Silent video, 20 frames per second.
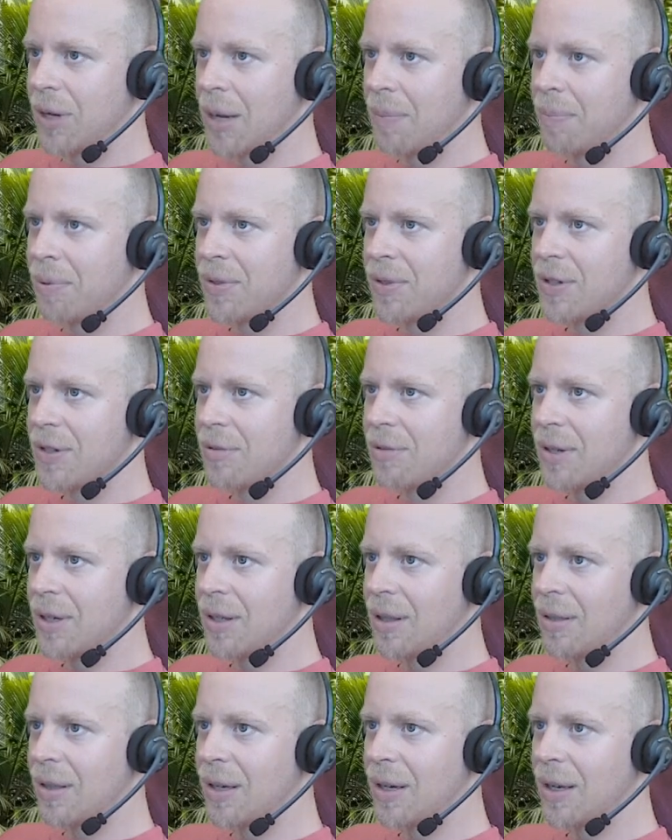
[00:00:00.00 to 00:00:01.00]
you up on
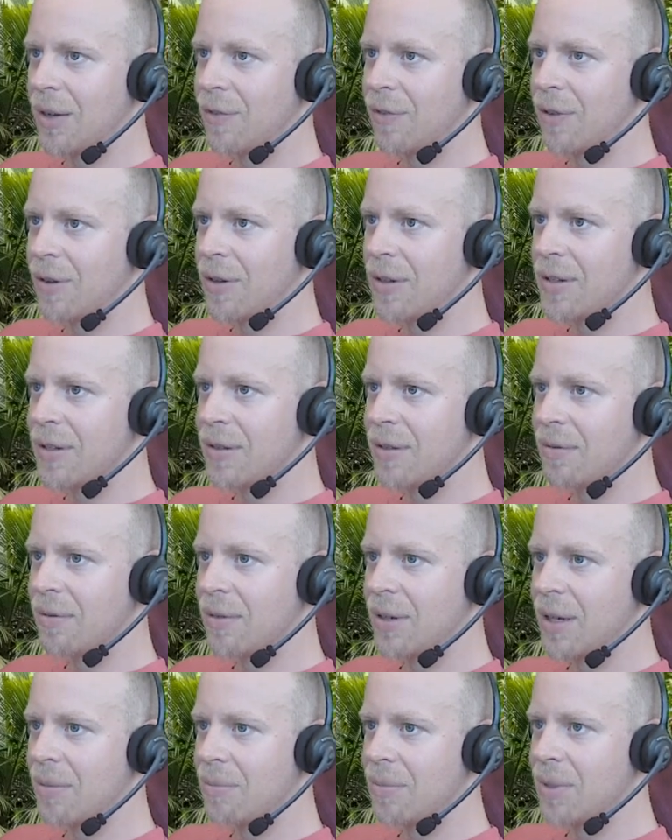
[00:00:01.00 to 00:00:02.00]
screen, and then at first
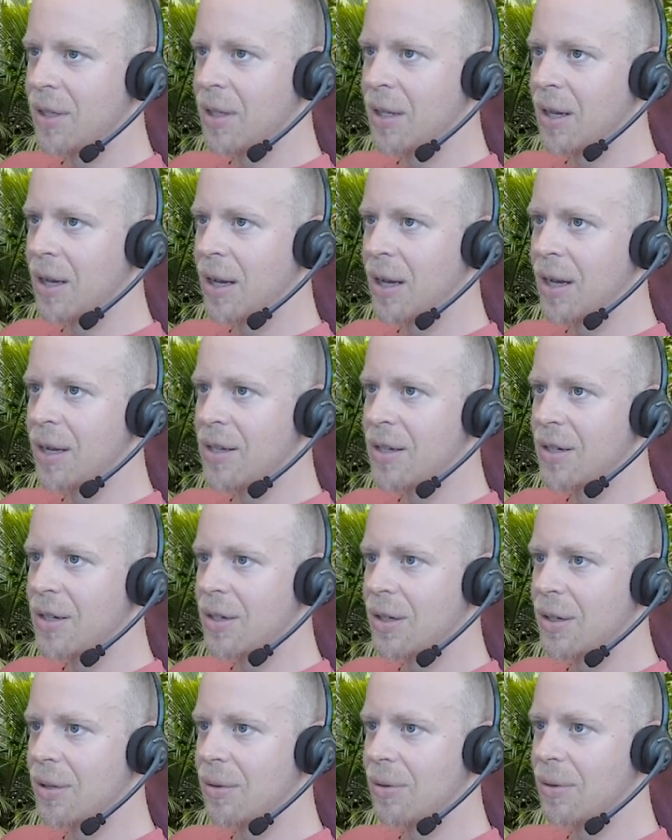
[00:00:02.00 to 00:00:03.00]
let me
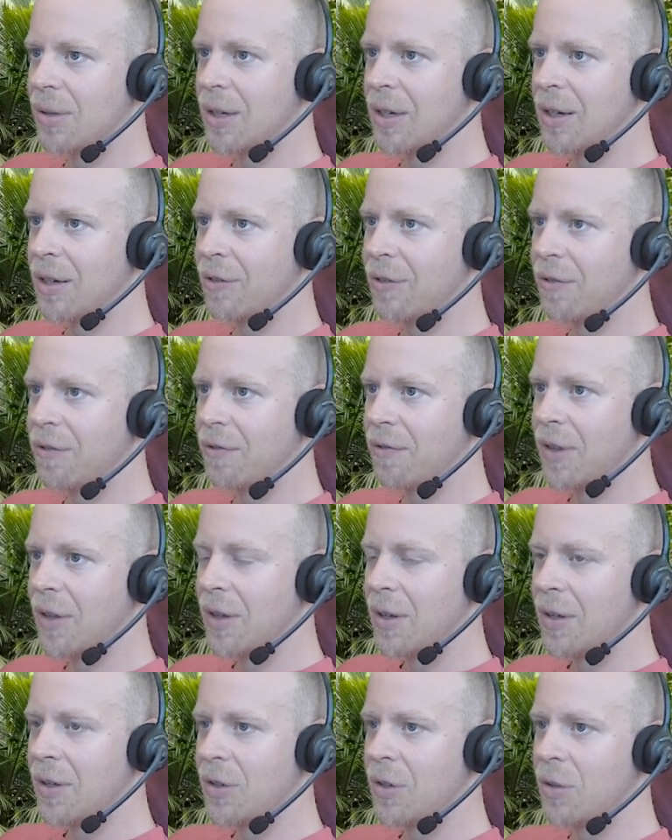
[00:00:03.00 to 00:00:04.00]
ask you if
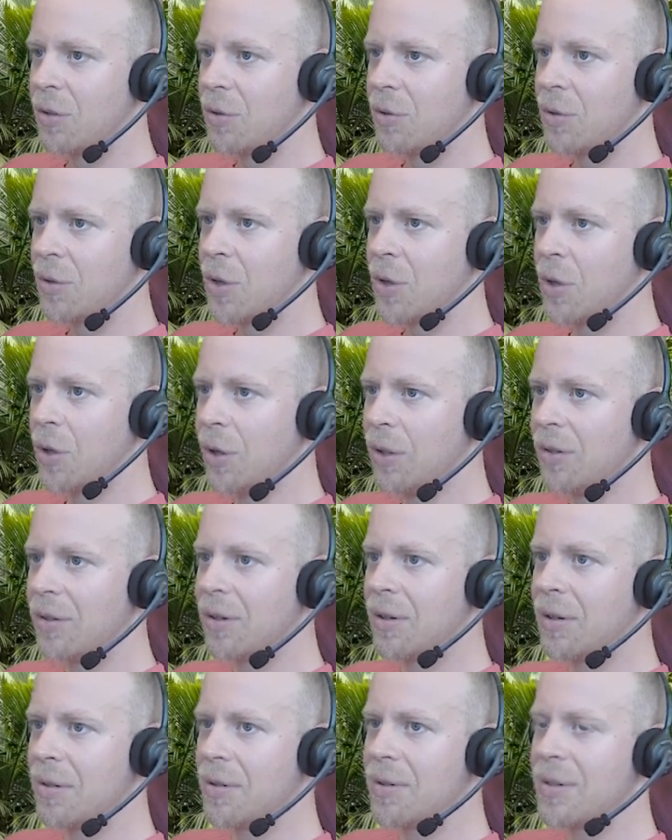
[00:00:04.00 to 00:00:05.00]
you could
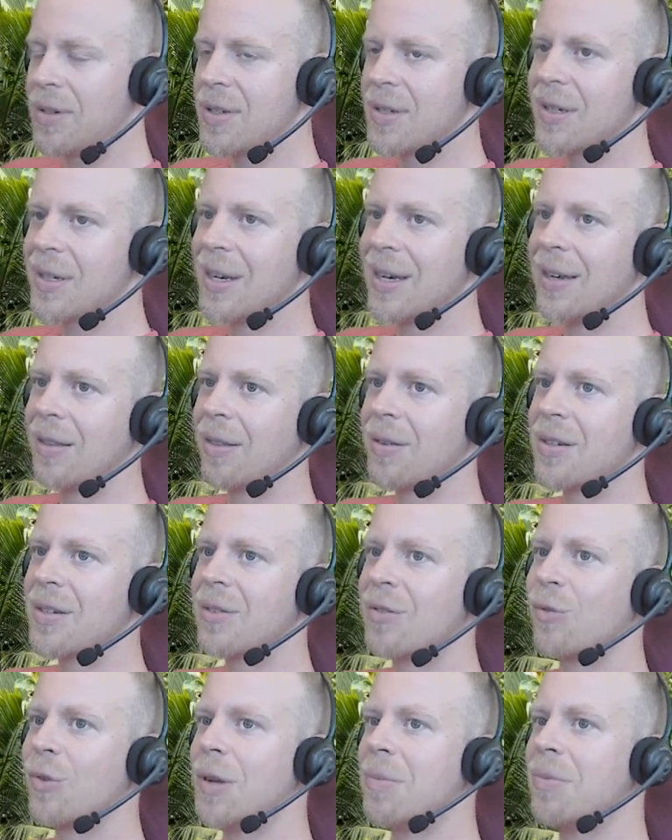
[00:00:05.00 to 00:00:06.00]
use the
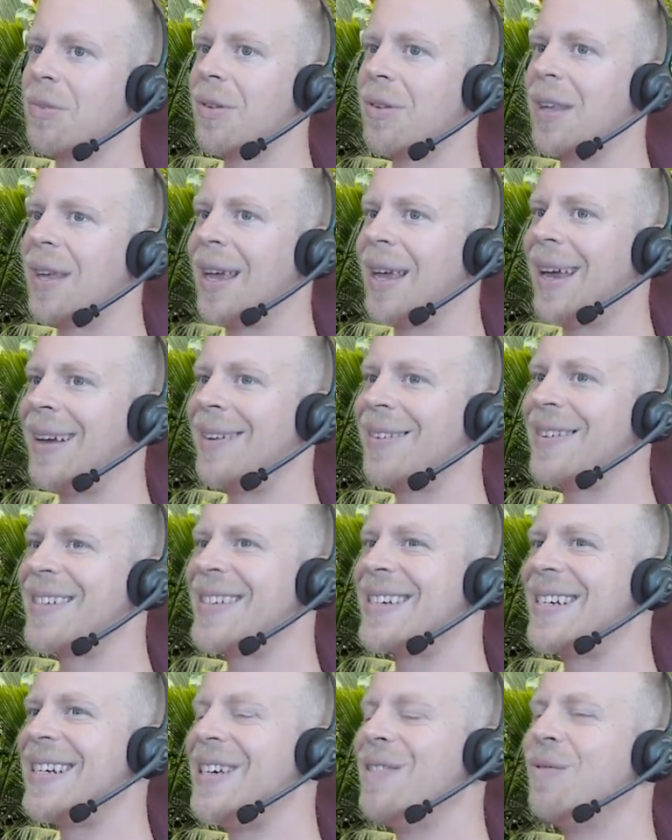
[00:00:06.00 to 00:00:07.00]
stream today to
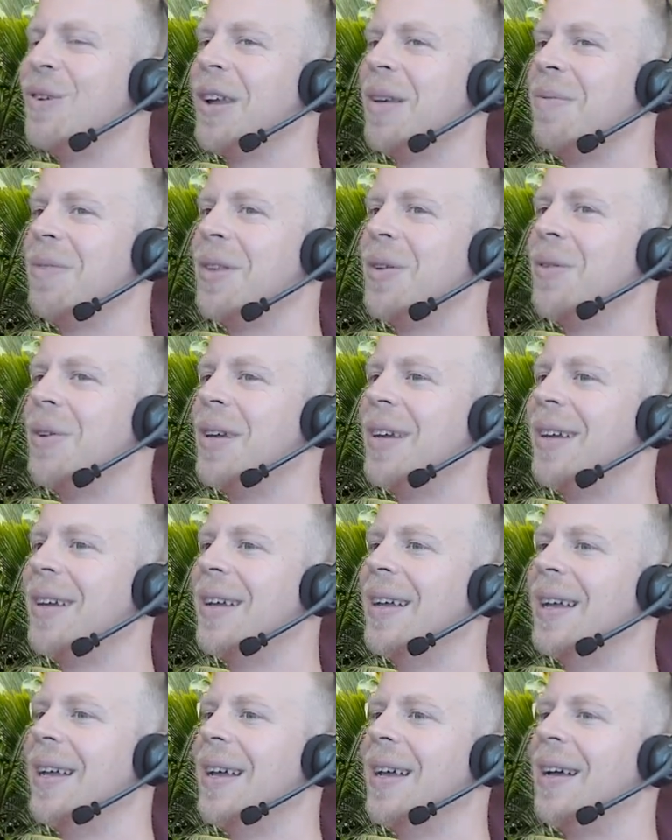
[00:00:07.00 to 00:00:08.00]
see what I'm
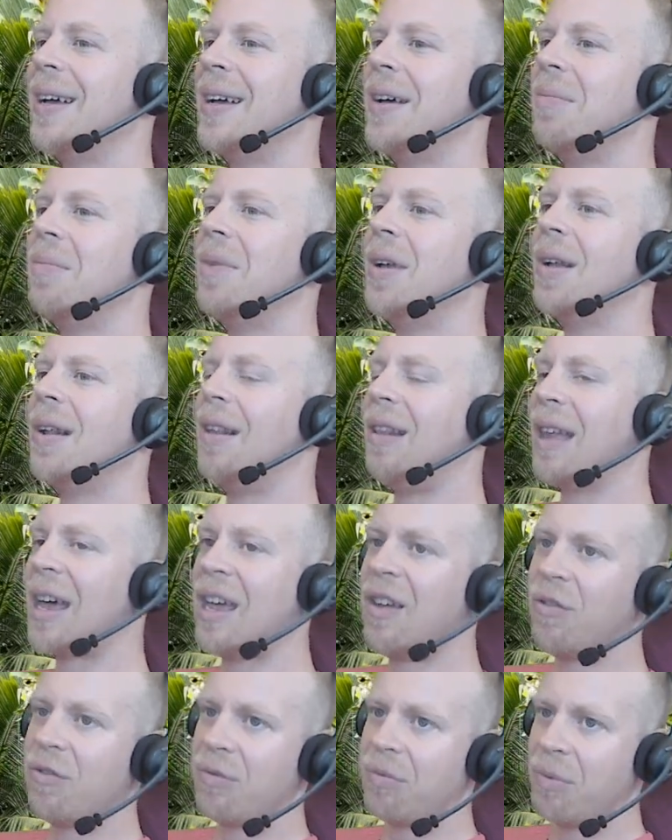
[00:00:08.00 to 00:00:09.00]
doing
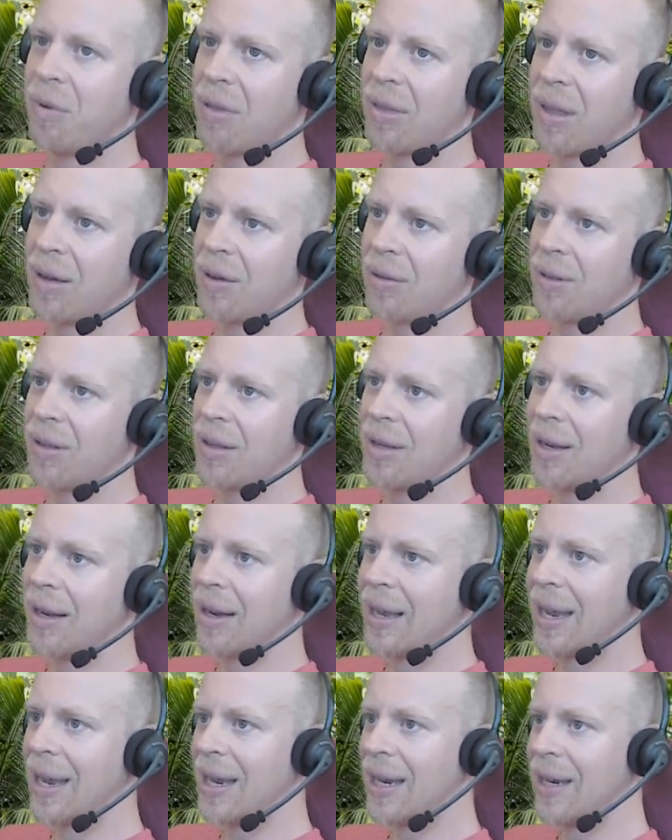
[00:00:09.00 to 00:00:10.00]
live without the
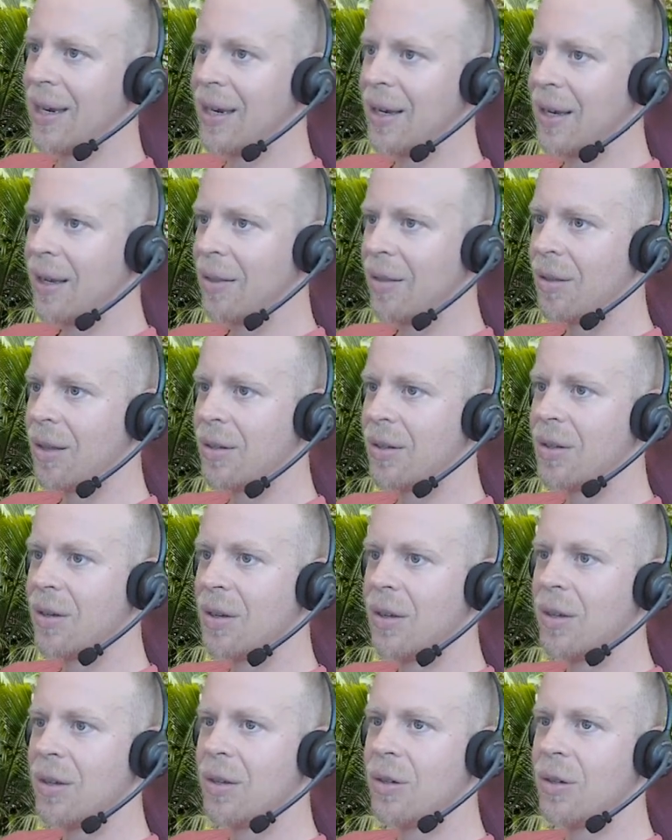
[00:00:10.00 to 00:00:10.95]
delay that